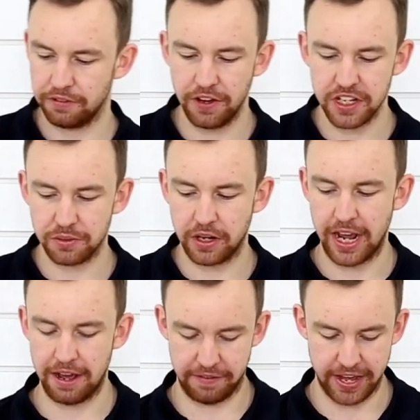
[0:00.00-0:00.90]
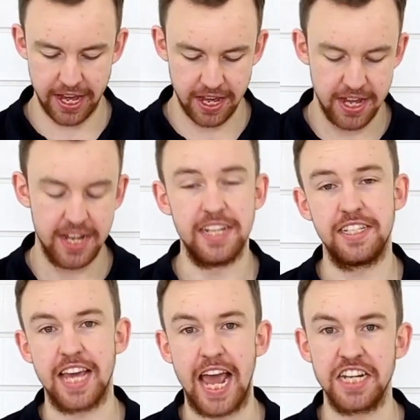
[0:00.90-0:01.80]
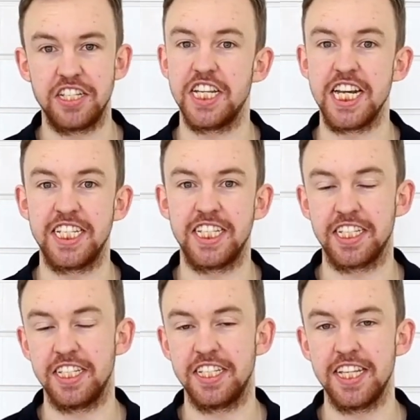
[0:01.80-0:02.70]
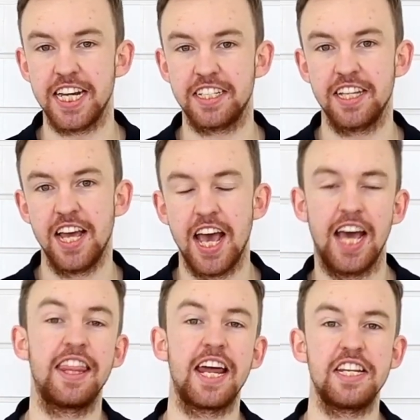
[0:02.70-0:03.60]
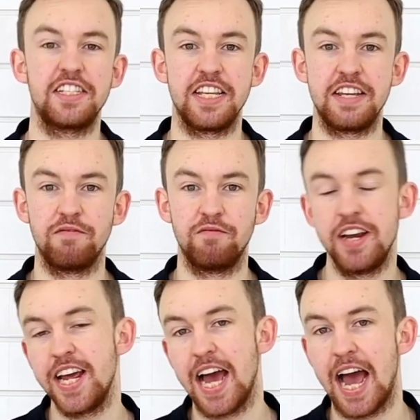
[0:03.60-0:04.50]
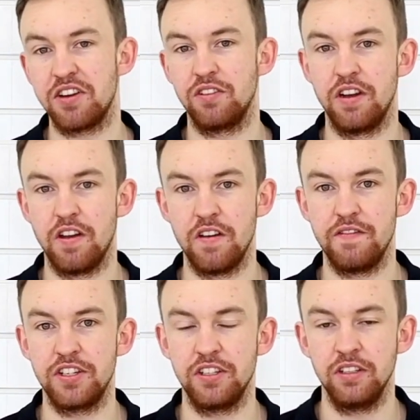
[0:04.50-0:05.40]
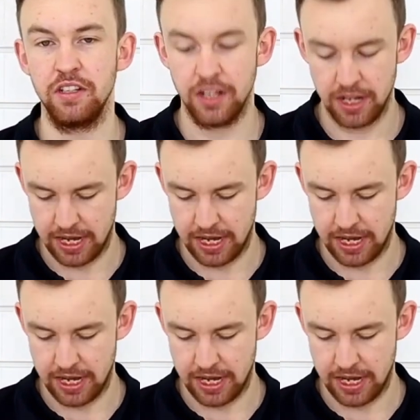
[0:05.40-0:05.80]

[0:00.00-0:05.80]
First one I have here is the HT66, and that is the rear add-on night vision.